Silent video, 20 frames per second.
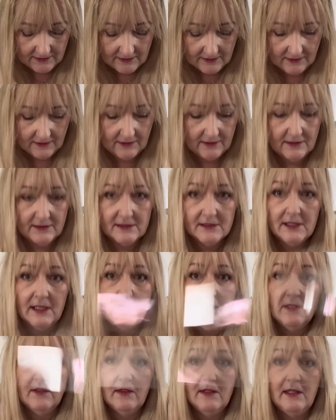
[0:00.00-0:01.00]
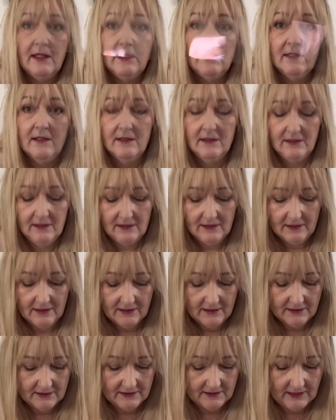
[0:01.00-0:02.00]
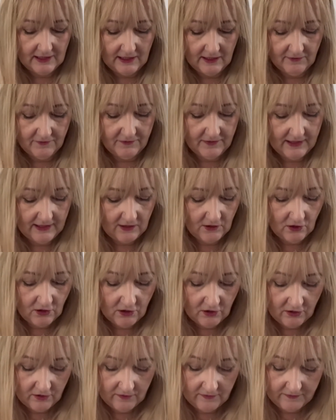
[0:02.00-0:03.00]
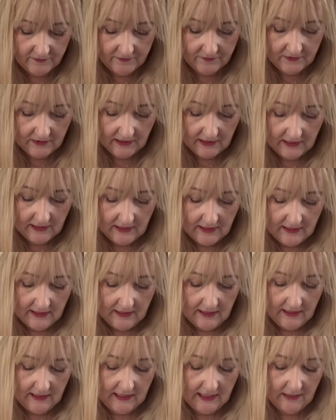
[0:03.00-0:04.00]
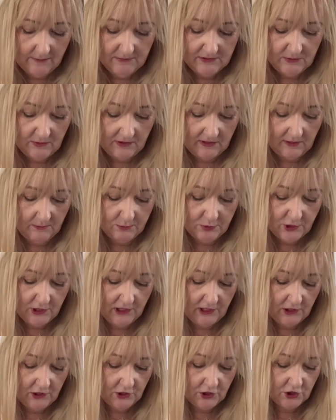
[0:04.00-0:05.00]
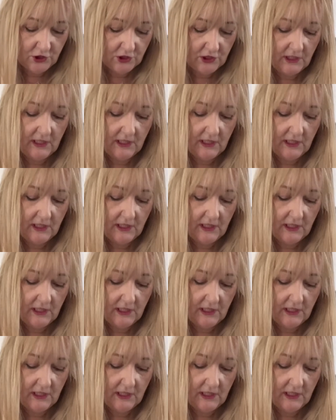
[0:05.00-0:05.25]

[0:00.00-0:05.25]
I'm gonna take the cellophane off. It comes with the brush,